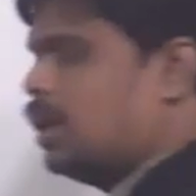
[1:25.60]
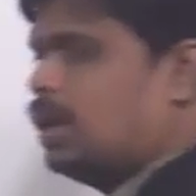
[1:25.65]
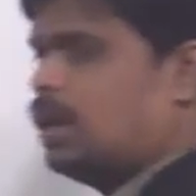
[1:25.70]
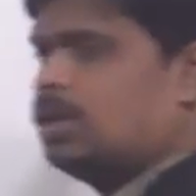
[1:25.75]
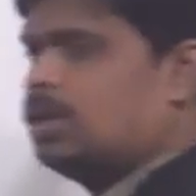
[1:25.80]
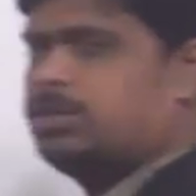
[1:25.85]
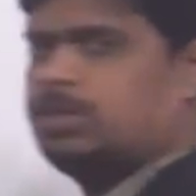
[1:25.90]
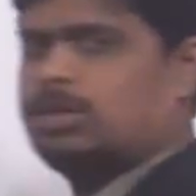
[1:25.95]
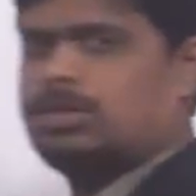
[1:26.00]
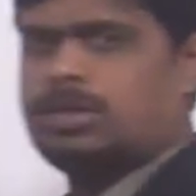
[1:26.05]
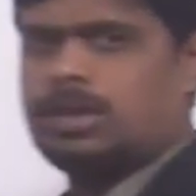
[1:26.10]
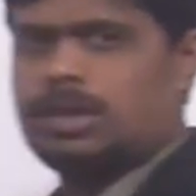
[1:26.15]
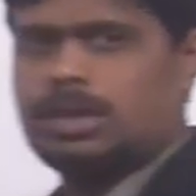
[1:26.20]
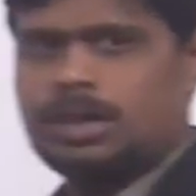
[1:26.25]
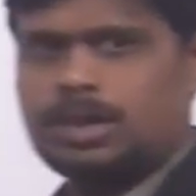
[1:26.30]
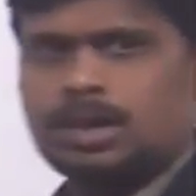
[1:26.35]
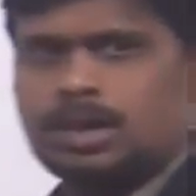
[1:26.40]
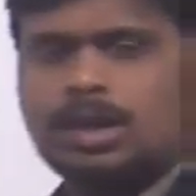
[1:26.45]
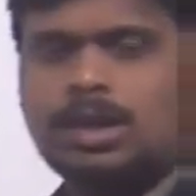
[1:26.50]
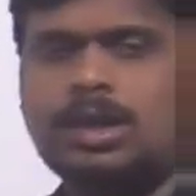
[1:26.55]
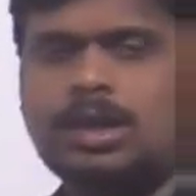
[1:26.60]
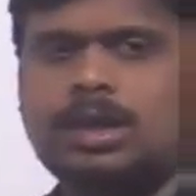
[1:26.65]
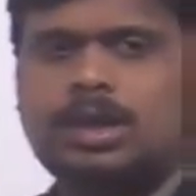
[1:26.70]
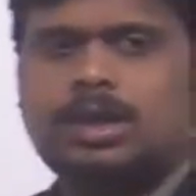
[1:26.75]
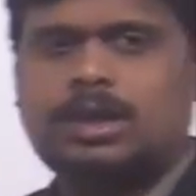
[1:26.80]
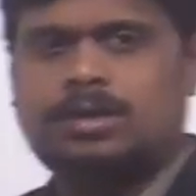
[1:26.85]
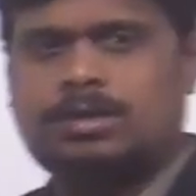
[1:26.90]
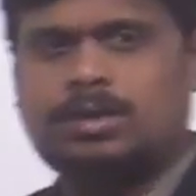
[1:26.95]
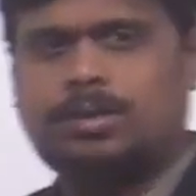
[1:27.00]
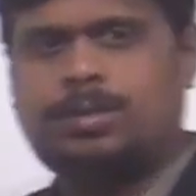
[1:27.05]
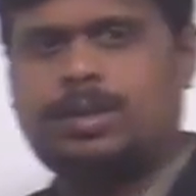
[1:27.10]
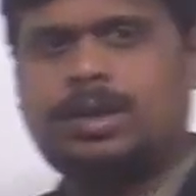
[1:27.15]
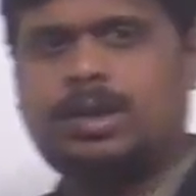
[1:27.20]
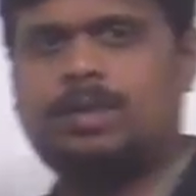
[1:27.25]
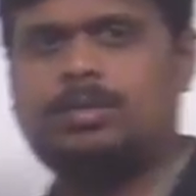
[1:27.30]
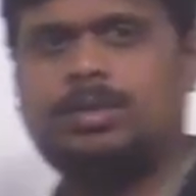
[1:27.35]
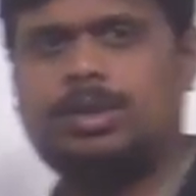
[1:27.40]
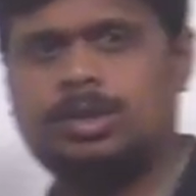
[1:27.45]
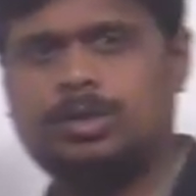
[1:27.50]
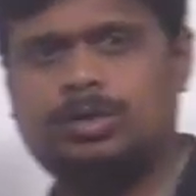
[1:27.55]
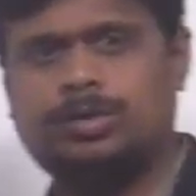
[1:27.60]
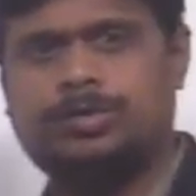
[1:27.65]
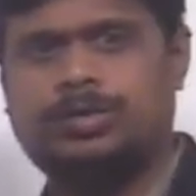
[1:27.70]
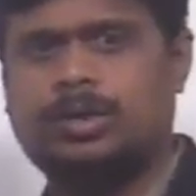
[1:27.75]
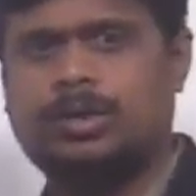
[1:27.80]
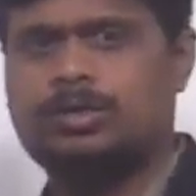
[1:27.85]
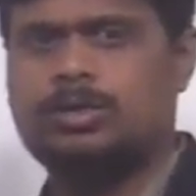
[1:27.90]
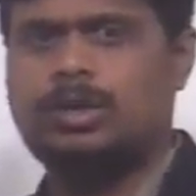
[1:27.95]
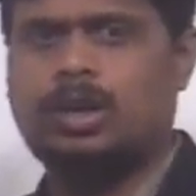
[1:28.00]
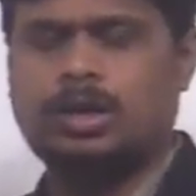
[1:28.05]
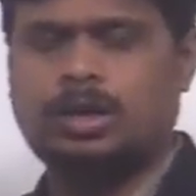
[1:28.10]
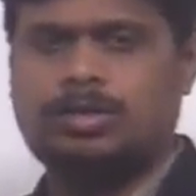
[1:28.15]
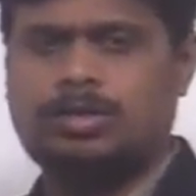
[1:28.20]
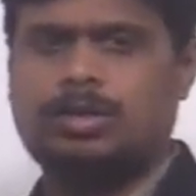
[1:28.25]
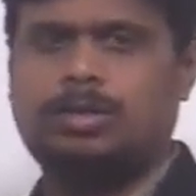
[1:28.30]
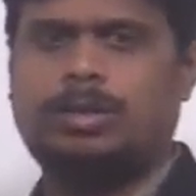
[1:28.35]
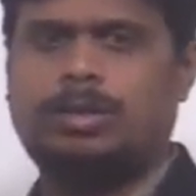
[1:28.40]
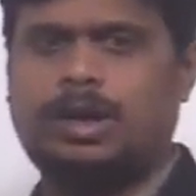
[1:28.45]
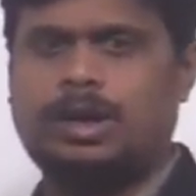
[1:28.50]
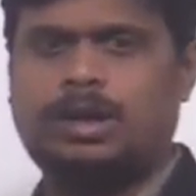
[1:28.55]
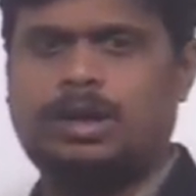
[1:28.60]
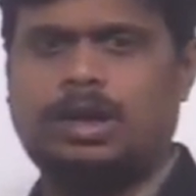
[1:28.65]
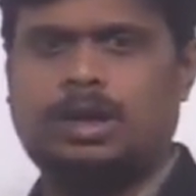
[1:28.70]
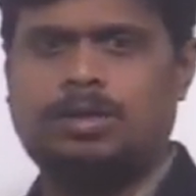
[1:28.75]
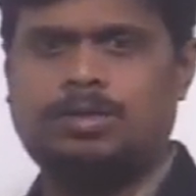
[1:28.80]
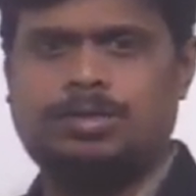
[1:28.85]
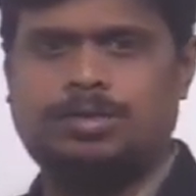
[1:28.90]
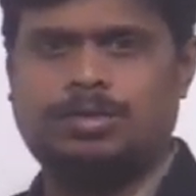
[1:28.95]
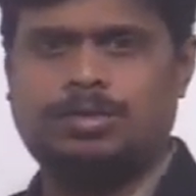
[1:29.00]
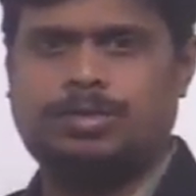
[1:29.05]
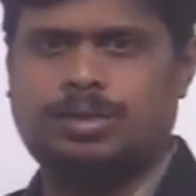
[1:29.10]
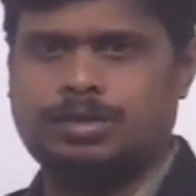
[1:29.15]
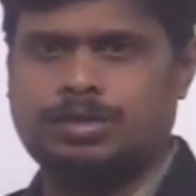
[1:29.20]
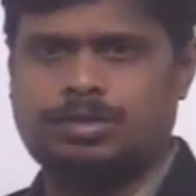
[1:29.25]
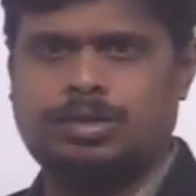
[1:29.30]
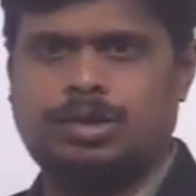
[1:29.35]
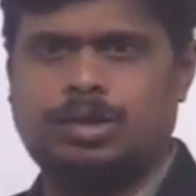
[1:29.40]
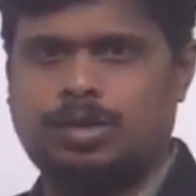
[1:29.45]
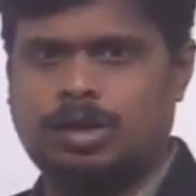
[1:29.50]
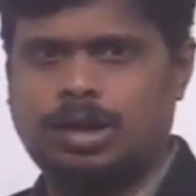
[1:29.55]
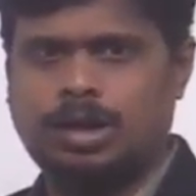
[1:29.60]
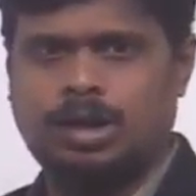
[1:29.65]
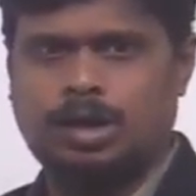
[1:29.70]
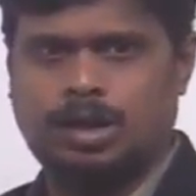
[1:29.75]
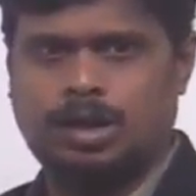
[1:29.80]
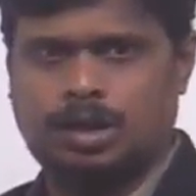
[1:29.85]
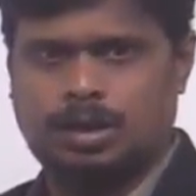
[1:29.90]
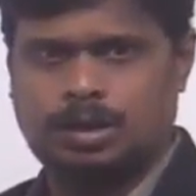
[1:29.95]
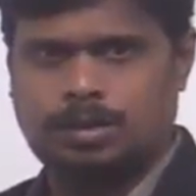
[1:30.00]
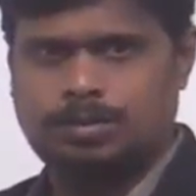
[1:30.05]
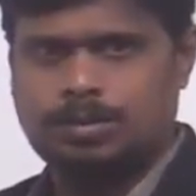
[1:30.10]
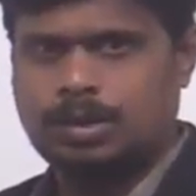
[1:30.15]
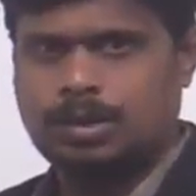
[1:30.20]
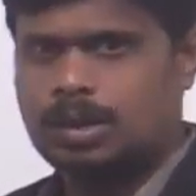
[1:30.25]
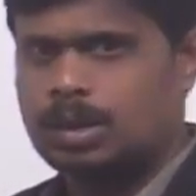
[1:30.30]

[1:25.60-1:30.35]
can also say that it is a preemptive shortest remaining time first scheduling algorithm.